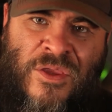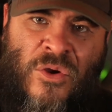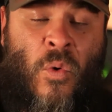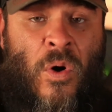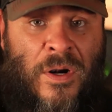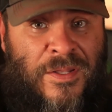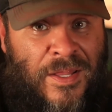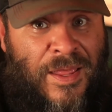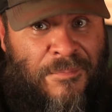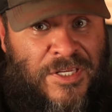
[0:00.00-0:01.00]
Or
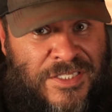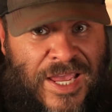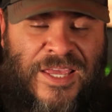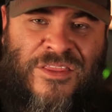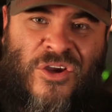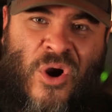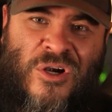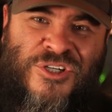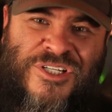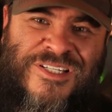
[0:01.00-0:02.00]
let me say in the
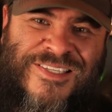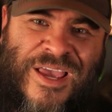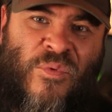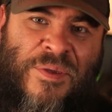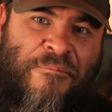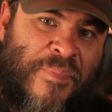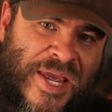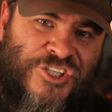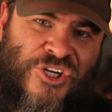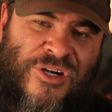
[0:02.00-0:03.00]
cartridges that we
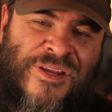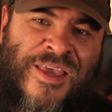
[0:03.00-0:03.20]
measured,